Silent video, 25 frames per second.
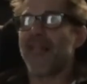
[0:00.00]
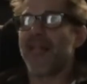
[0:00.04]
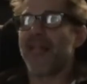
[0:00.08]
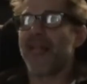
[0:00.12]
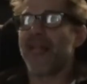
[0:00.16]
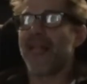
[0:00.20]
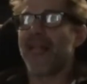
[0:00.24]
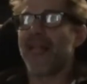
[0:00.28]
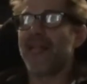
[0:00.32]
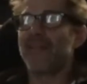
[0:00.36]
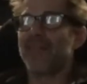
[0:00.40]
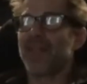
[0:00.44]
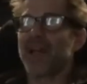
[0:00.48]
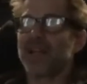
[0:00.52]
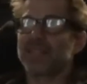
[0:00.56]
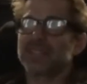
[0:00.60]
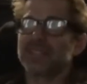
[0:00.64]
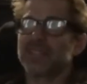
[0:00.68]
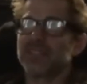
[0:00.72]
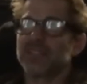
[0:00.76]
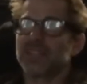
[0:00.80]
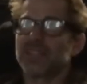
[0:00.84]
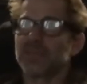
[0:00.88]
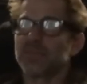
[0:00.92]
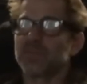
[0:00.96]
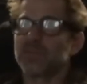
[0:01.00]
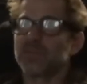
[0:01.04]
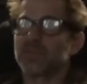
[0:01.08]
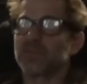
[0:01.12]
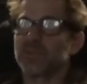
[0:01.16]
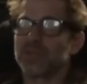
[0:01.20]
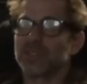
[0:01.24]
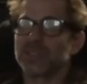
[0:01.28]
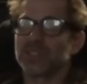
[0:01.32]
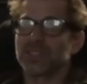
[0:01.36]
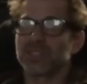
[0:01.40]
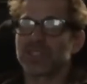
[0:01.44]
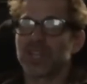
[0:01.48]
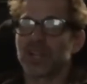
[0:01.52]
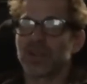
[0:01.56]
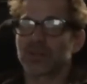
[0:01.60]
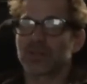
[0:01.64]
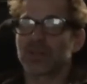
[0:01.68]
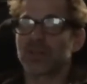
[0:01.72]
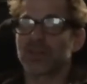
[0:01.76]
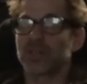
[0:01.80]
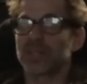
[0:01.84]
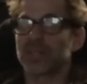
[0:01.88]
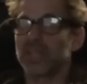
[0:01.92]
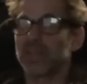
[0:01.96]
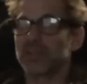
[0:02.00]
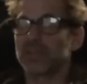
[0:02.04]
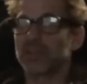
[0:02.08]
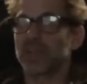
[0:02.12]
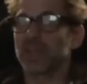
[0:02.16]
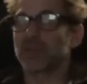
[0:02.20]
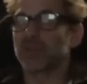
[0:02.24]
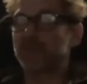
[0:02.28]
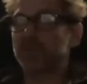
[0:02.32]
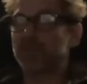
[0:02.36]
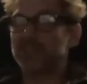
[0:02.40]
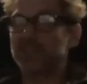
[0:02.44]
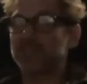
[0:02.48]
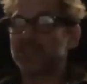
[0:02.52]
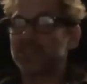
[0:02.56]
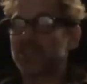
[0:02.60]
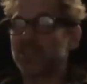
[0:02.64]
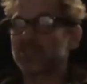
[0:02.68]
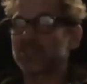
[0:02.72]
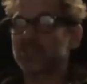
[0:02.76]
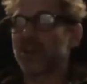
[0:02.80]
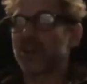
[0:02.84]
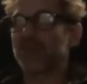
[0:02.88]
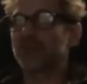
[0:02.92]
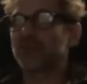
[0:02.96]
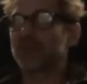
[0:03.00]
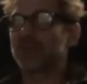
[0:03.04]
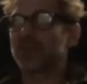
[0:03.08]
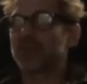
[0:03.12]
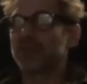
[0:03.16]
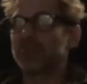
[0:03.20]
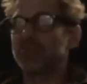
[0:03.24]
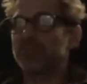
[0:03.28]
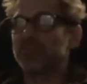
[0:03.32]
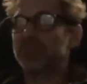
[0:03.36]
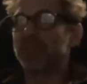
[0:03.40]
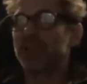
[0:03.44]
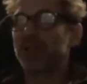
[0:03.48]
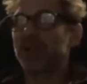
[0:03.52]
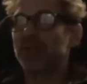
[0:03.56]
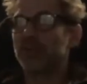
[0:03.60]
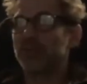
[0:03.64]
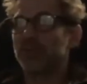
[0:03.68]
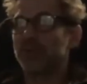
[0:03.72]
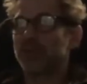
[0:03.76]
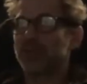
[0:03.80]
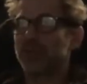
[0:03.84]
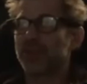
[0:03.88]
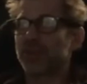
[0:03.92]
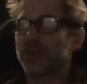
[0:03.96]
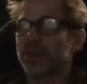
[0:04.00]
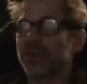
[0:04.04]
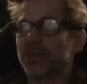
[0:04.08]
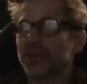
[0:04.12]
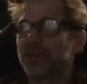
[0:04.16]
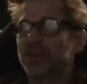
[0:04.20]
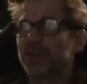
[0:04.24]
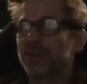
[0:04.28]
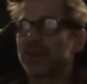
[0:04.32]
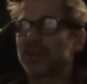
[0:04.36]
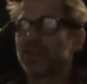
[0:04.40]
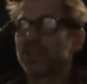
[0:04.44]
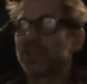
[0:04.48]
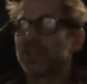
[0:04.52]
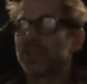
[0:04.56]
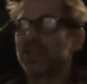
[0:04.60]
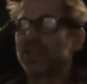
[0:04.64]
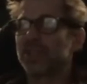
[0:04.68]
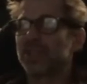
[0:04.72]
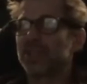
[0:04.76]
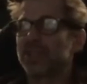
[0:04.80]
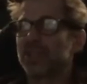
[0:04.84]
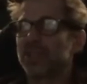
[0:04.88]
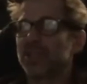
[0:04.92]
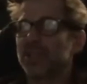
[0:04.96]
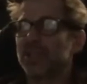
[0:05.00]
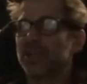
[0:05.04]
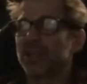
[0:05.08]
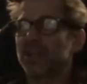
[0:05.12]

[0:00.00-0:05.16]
And that's the thing with Chris's character here. Like when he stands off with her, he's